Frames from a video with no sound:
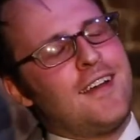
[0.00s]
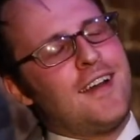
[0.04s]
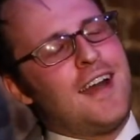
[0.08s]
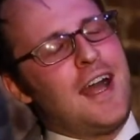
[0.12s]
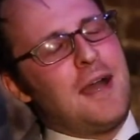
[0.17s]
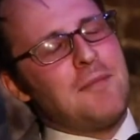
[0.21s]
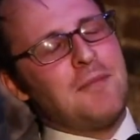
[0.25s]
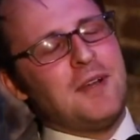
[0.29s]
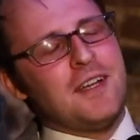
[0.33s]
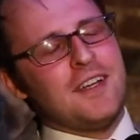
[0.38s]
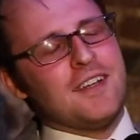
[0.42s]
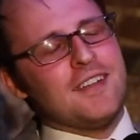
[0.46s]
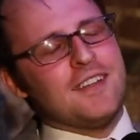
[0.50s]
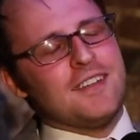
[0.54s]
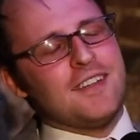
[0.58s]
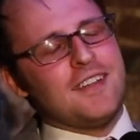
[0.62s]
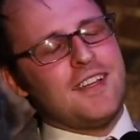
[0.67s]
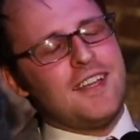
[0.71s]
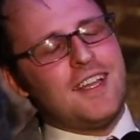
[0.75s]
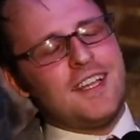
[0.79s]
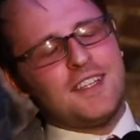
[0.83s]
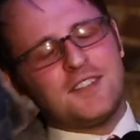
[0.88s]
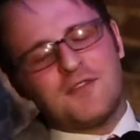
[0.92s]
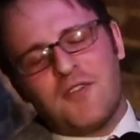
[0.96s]
I'm a.
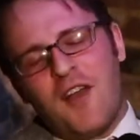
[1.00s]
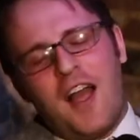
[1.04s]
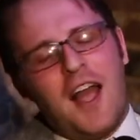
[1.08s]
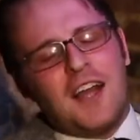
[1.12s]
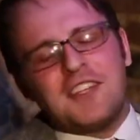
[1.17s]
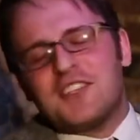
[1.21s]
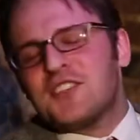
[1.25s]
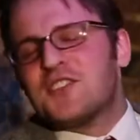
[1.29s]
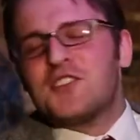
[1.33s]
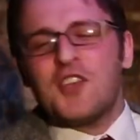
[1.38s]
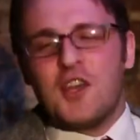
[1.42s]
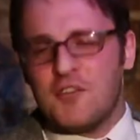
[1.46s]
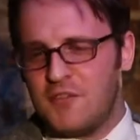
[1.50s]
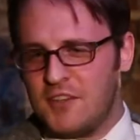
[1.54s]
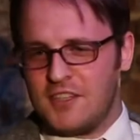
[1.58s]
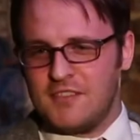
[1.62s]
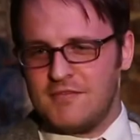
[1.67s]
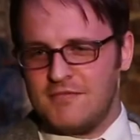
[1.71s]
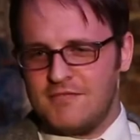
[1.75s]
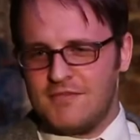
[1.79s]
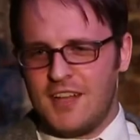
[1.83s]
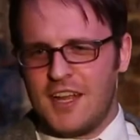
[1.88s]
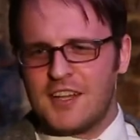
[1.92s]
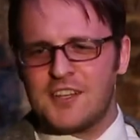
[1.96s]
It's. I deserve it.
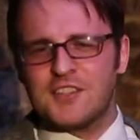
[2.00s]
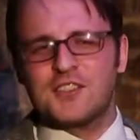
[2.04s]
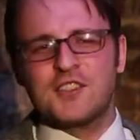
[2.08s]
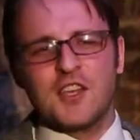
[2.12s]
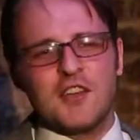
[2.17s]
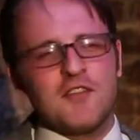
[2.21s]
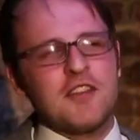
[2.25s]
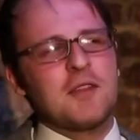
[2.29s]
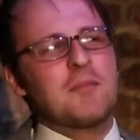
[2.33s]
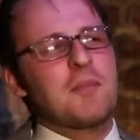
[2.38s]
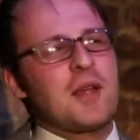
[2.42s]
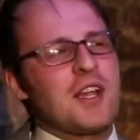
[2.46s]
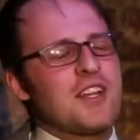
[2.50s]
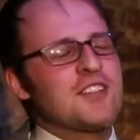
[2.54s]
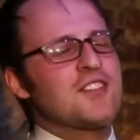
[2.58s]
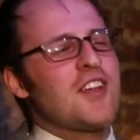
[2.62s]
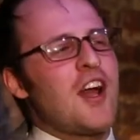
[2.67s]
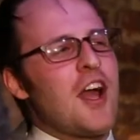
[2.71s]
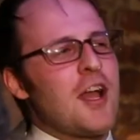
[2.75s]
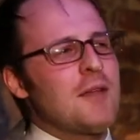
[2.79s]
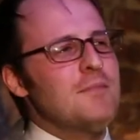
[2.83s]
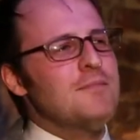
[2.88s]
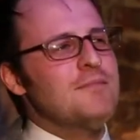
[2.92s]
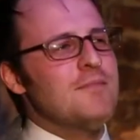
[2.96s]
I deserve it because
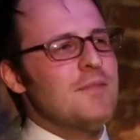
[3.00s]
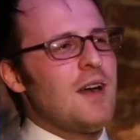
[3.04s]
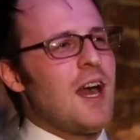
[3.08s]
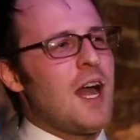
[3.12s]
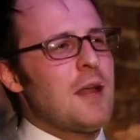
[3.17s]
I'm.